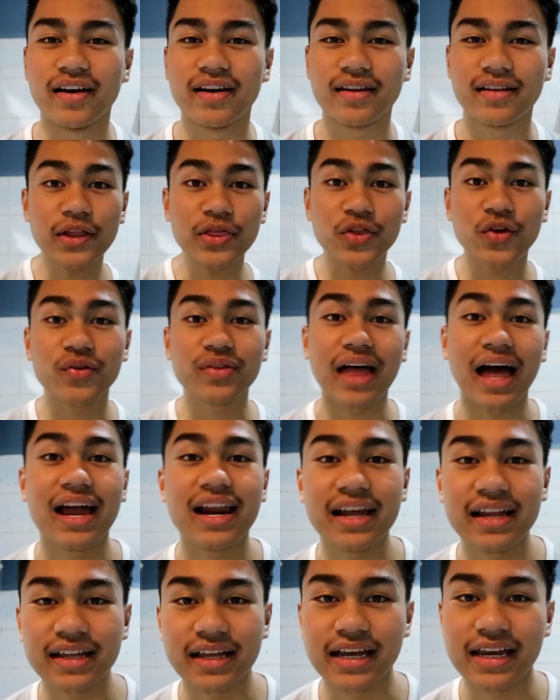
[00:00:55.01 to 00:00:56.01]
In
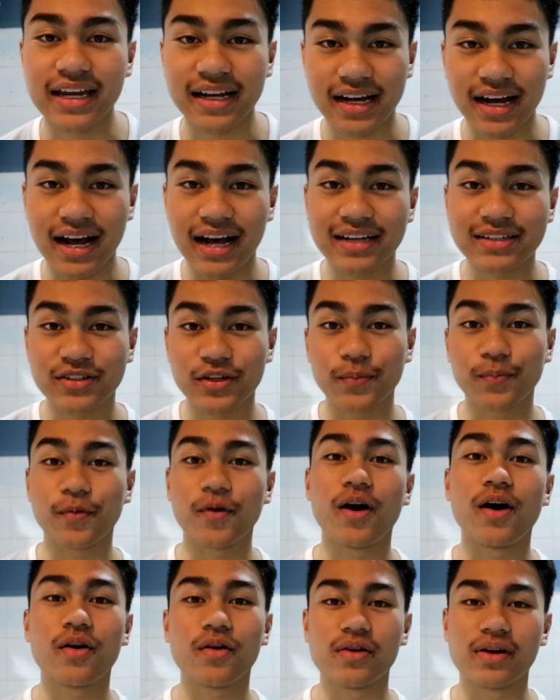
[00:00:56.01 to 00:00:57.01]
totality, nagkagasto
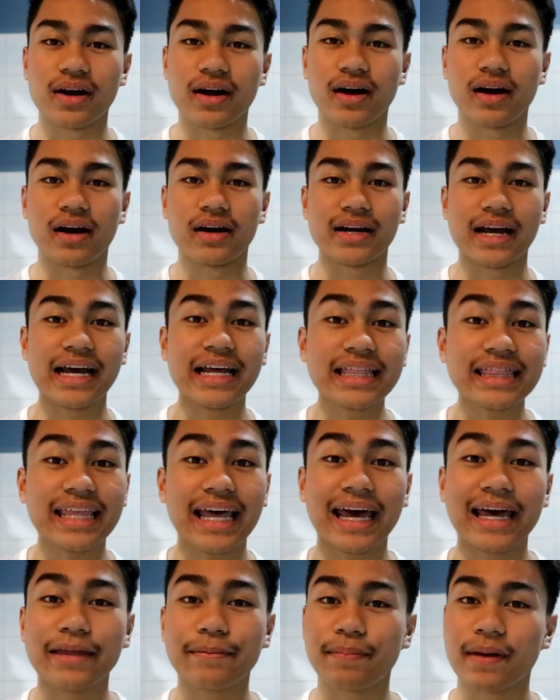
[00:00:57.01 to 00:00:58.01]
po ako ng
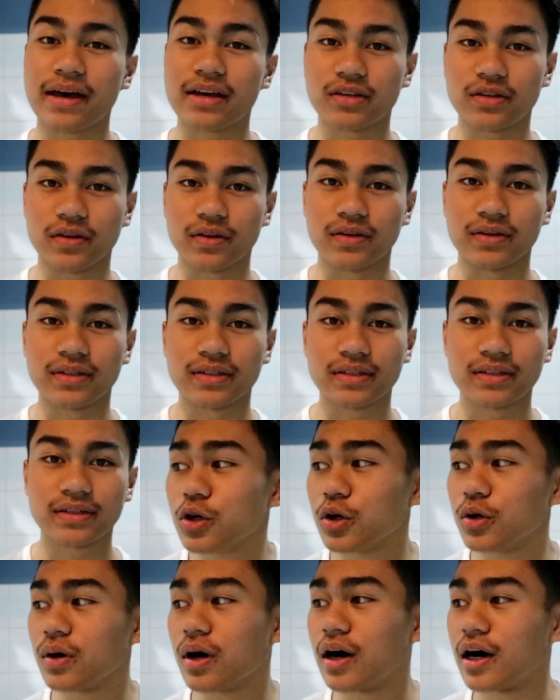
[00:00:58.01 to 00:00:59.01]
98 pesos.
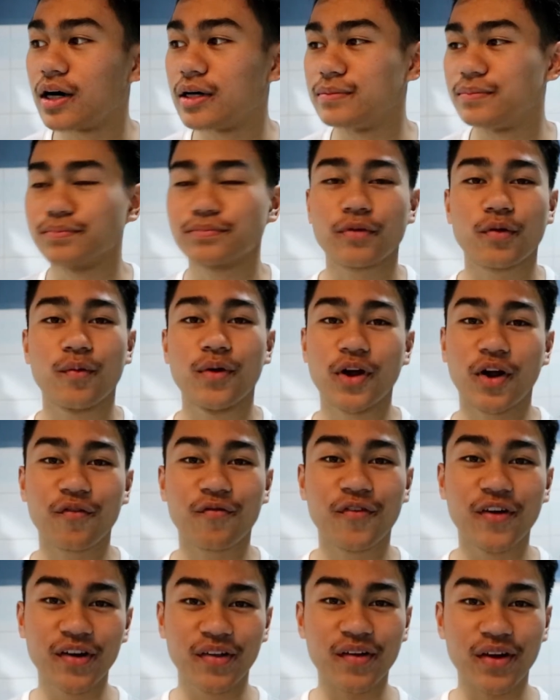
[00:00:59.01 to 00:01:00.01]
So,
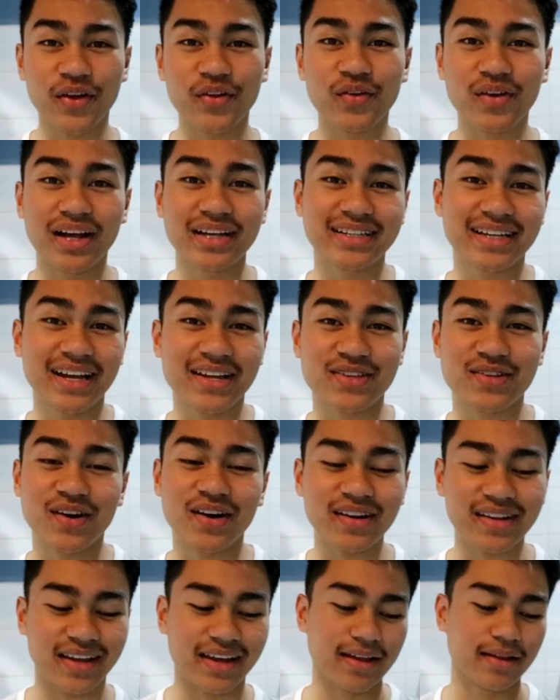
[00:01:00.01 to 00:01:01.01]
without further ado, let's get
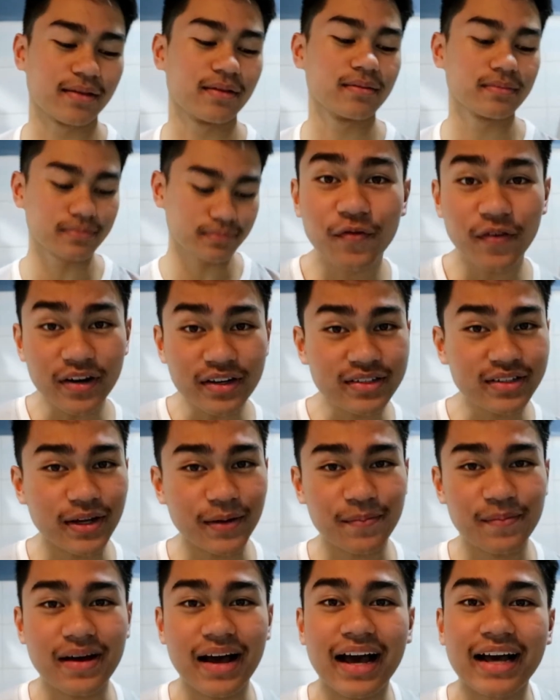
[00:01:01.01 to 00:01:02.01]
started. So, first
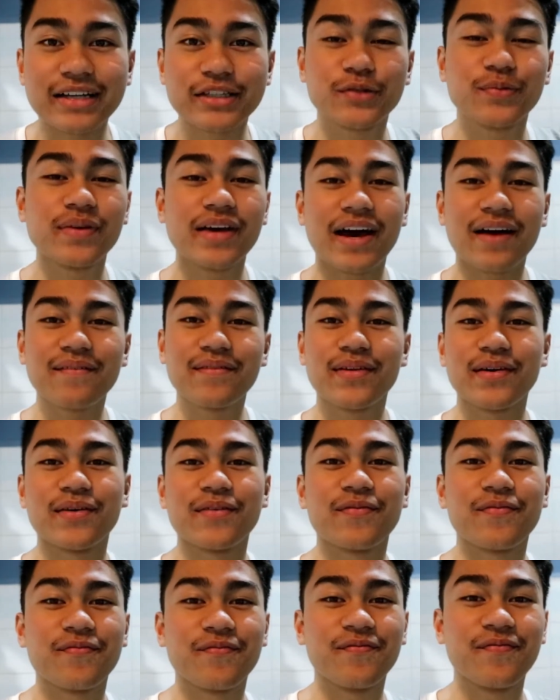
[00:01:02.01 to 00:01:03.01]
up, guys, we have
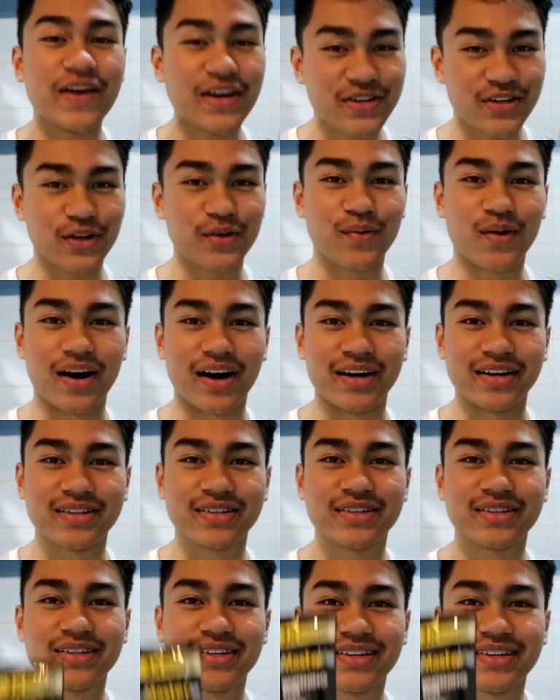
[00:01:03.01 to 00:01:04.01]
the facial wash.